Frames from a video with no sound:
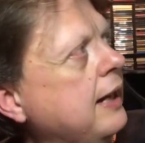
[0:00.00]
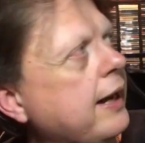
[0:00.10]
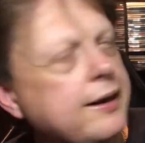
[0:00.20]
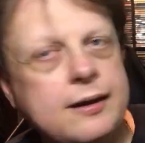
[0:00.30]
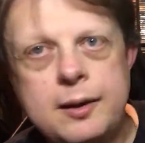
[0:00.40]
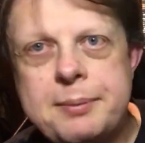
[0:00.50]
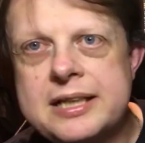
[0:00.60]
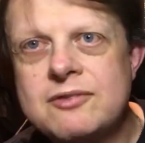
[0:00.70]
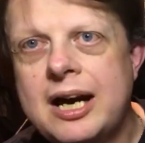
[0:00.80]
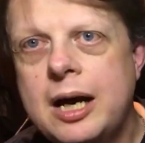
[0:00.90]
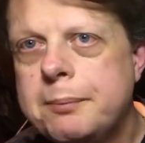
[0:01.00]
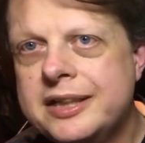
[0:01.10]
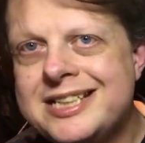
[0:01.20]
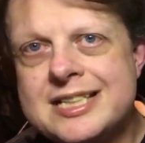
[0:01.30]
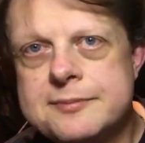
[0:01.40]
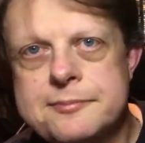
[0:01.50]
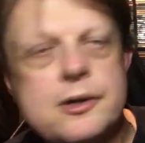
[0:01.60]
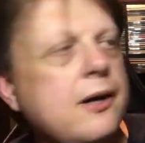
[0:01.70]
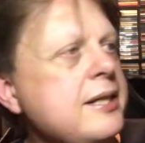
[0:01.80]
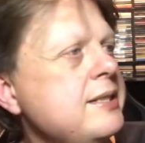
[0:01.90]
And I picked that up at a decent
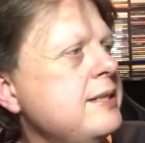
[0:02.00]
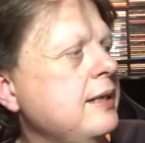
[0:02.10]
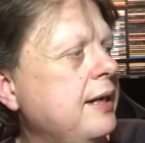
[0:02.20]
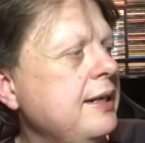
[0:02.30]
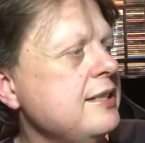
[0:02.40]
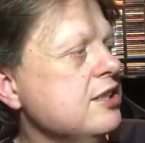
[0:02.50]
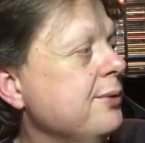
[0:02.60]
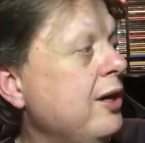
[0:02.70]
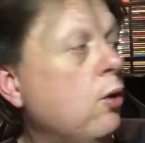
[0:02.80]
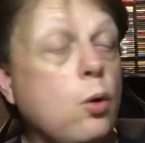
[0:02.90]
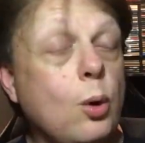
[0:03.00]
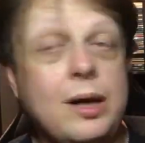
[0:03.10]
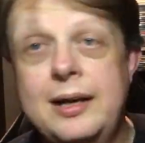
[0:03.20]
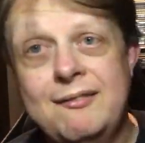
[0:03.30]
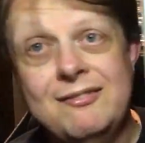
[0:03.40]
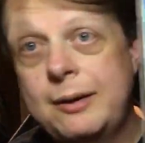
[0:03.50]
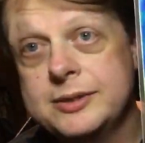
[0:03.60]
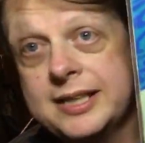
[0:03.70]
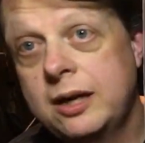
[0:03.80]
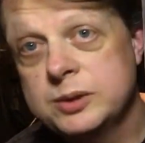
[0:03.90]
price, listened to it all, and that
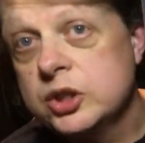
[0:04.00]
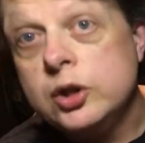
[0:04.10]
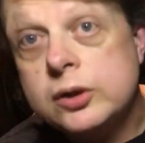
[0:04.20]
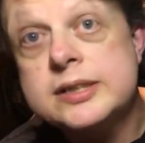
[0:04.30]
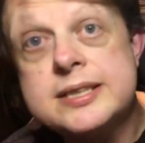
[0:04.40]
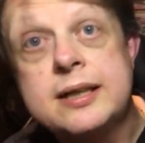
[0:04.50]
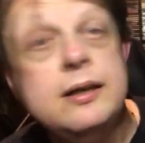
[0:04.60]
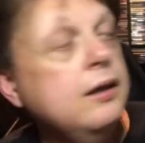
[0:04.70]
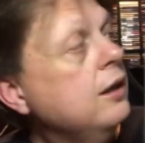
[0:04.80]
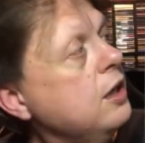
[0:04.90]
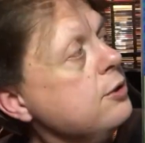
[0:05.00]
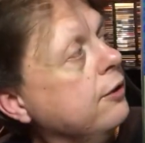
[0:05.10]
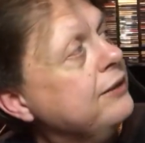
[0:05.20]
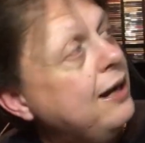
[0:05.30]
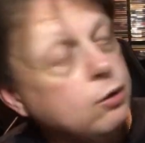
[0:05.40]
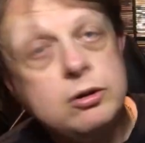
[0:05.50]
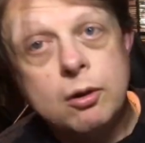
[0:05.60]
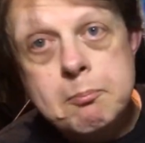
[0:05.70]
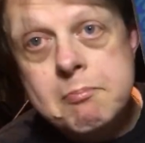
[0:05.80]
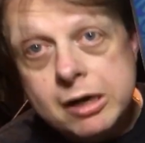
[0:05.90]
was it. I was hooked. So I've now
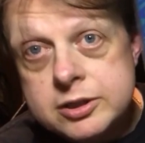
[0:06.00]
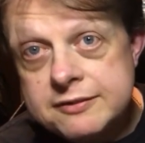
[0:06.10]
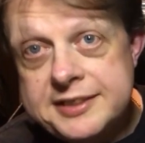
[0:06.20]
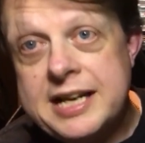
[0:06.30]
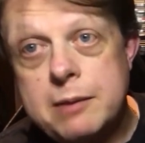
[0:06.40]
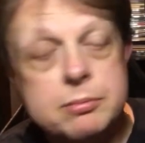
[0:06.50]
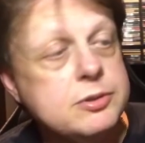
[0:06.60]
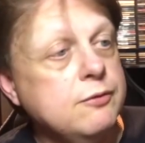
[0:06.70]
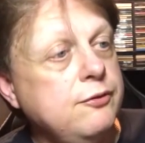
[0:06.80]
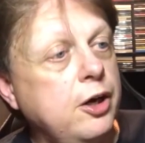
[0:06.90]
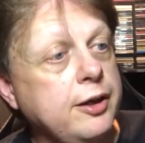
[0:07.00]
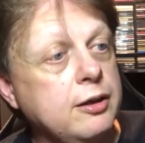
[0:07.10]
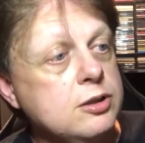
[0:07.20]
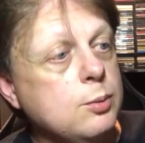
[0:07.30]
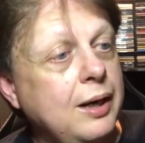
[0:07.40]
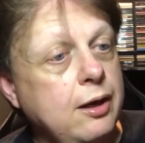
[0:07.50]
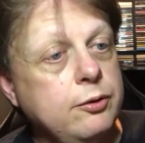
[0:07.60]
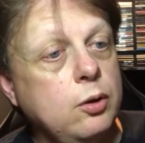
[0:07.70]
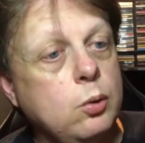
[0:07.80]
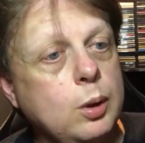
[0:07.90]
got most of his albums on vinyl as well.
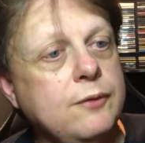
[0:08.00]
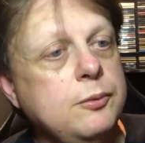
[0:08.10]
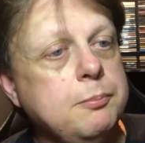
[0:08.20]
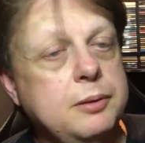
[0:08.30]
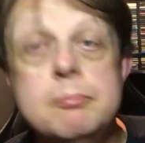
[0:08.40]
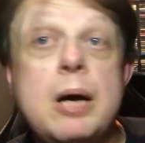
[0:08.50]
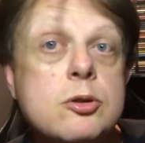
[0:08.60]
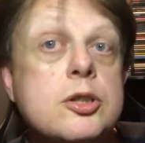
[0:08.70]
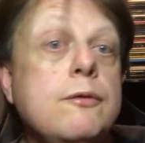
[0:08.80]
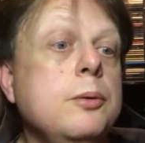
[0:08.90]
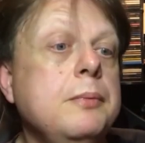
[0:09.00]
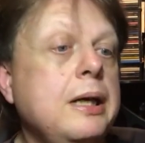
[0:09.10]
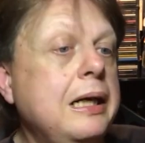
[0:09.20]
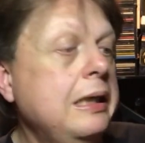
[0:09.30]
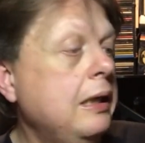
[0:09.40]
Not all of them, but most of them.